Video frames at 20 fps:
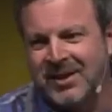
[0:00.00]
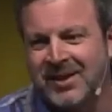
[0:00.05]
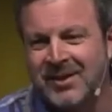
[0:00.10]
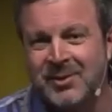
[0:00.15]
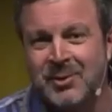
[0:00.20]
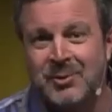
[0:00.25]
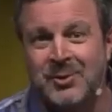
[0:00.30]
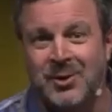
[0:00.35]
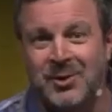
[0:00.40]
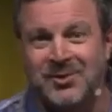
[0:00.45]

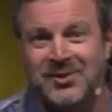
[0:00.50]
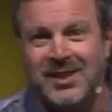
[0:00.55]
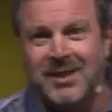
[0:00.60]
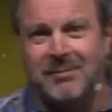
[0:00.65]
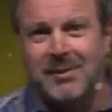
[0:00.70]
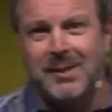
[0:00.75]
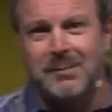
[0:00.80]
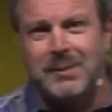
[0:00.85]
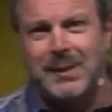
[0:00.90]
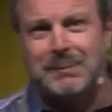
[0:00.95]
And who knows
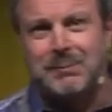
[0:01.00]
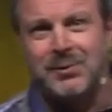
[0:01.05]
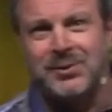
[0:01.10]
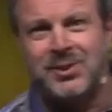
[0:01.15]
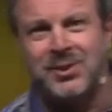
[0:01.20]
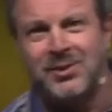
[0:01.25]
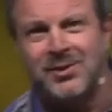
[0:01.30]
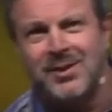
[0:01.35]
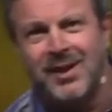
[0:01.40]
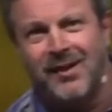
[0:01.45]
how many people
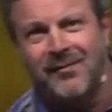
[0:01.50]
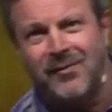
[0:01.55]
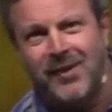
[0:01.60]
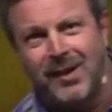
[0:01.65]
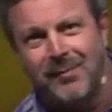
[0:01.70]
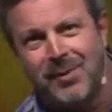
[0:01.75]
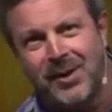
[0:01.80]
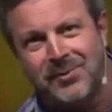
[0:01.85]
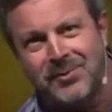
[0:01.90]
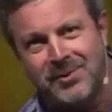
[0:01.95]
turned off
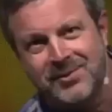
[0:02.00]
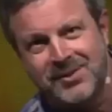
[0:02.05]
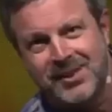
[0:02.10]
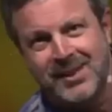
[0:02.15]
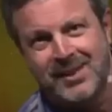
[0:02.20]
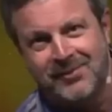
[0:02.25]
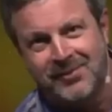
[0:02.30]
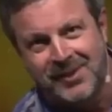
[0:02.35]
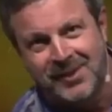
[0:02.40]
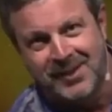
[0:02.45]
iBethel
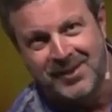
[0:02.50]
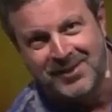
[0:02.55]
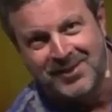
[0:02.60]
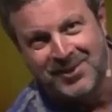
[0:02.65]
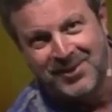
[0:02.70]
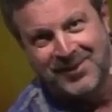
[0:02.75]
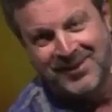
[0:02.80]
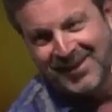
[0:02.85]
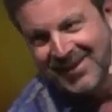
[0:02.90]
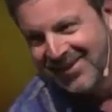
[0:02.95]
TV and
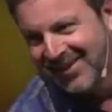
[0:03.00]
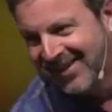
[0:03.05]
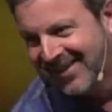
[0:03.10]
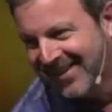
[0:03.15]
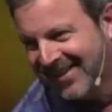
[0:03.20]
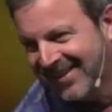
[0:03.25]
turned in the,